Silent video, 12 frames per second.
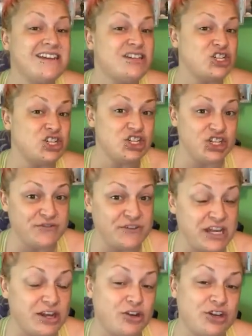to
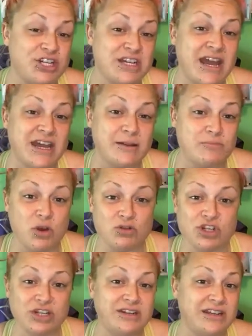shift energy and
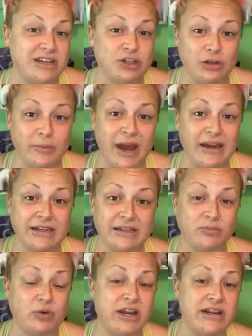emotion in your body
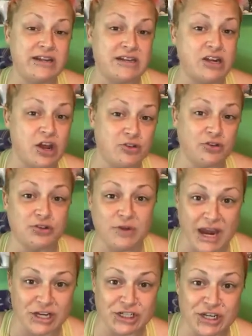and brain in another
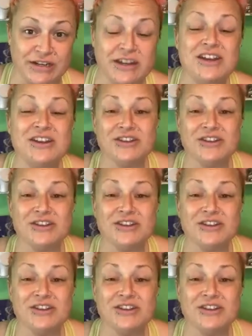direction.